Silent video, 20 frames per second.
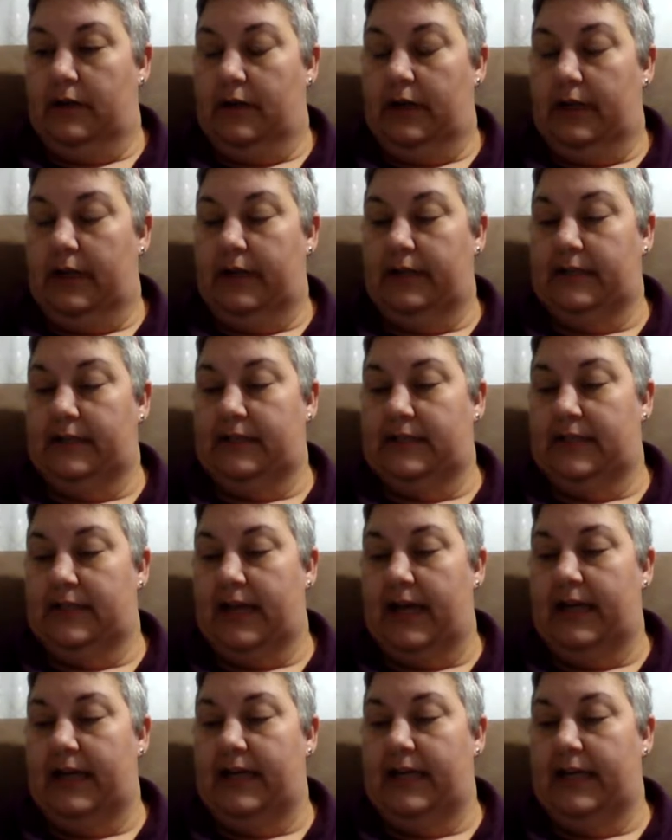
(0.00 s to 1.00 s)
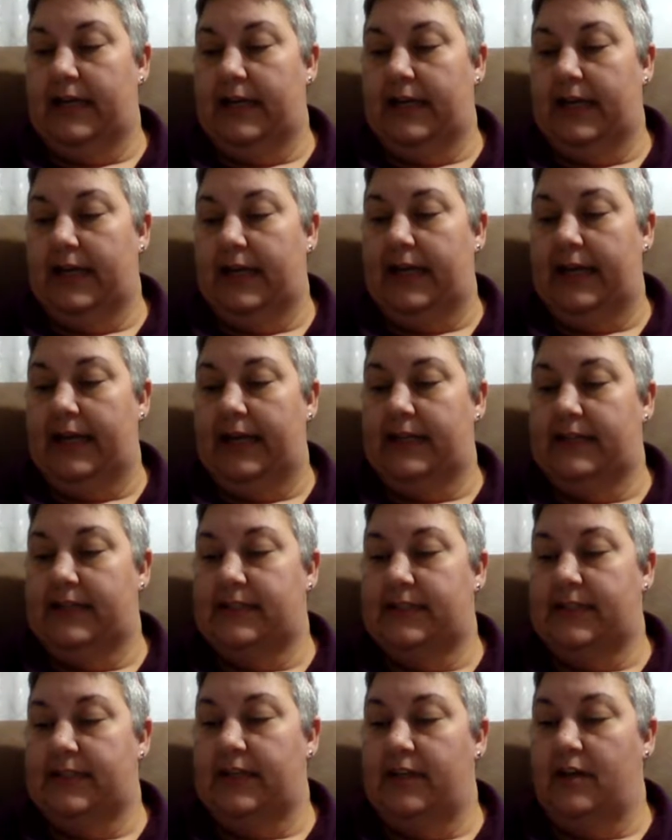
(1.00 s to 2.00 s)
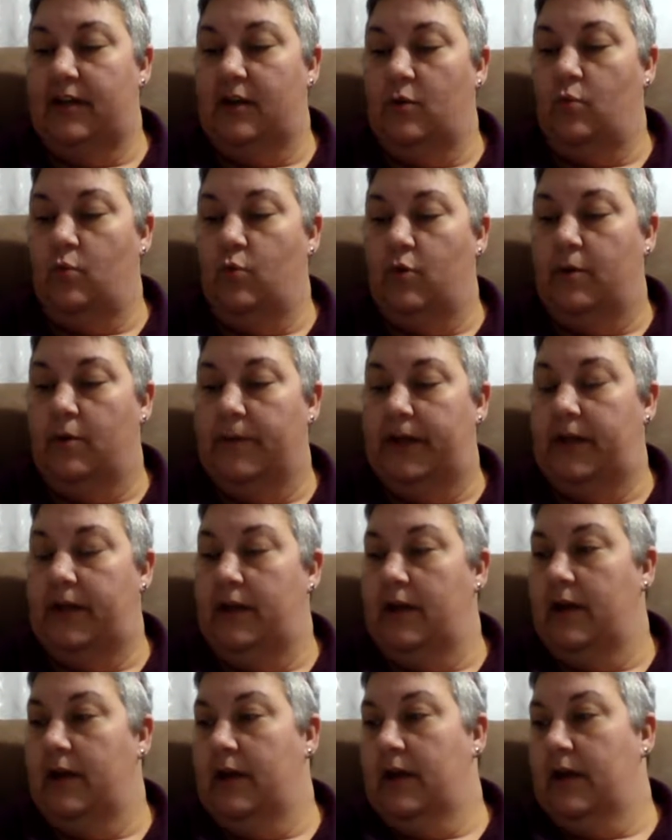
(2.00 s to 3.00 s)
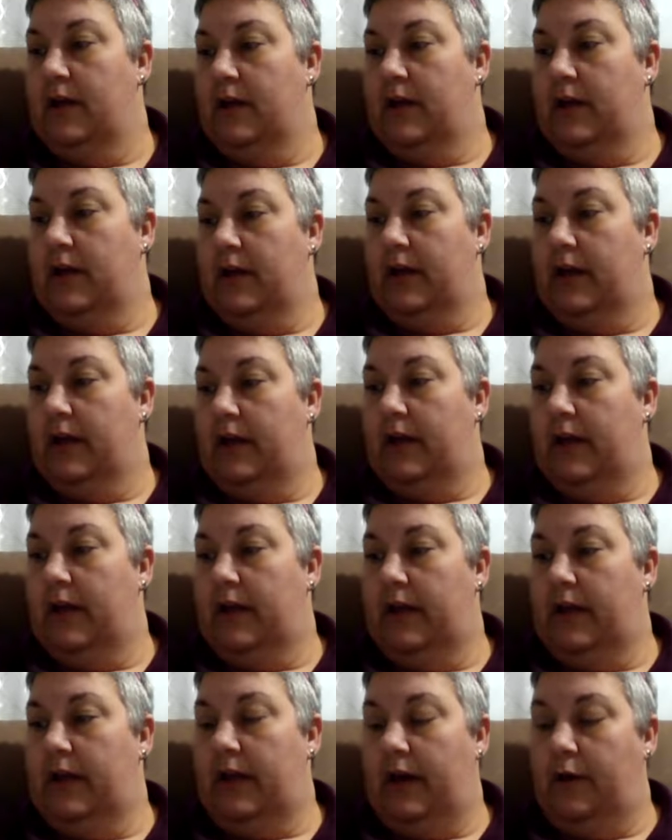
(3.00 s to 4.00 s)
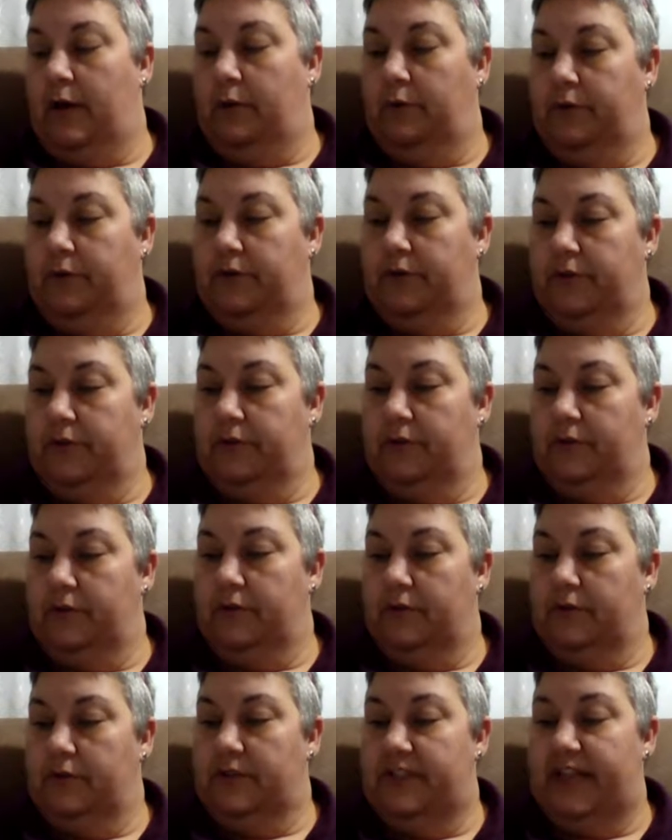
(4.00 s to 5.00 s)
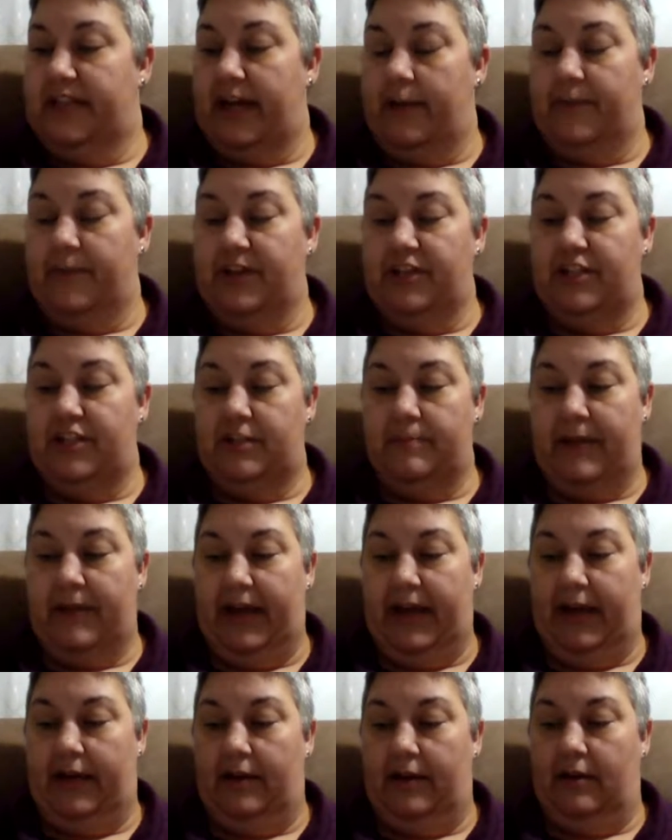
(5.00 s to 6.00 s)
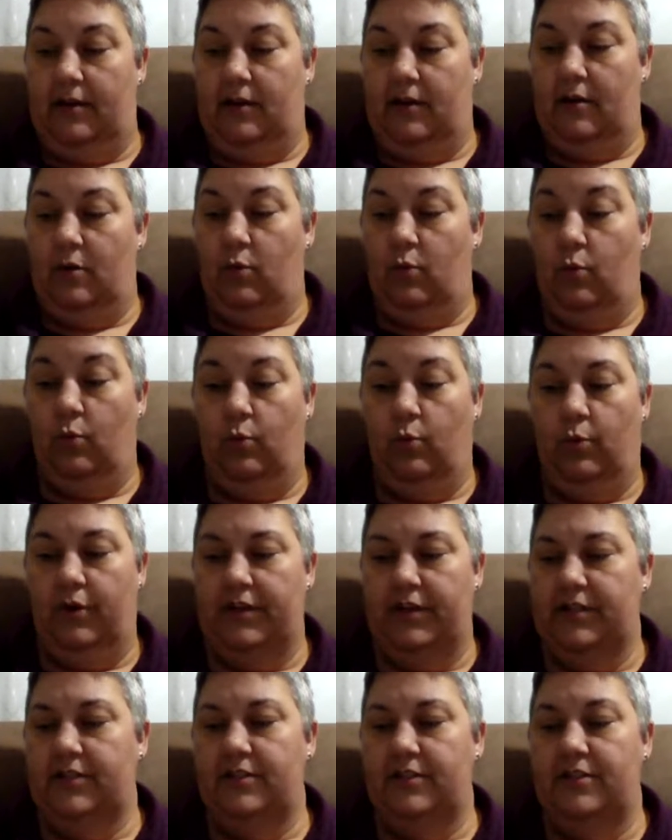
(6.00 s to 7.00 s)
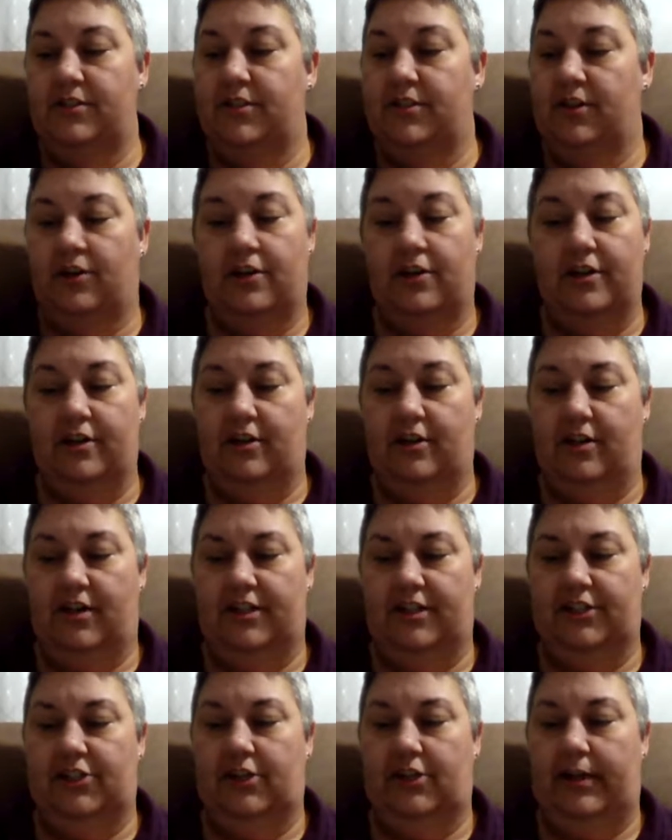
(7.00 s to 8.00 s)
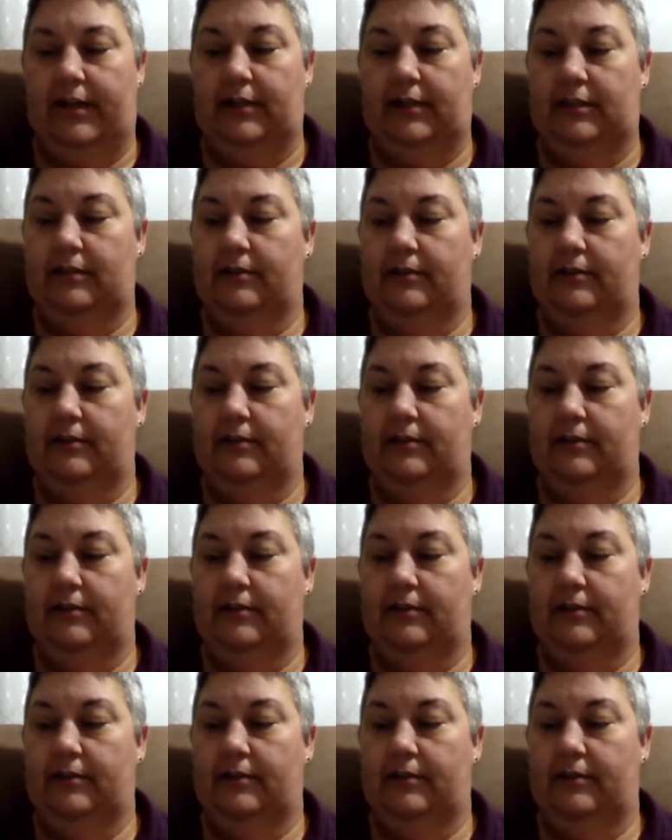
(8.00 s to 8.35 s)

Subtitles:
And it's an innocent young woman, an older, damaged man, one dark contract.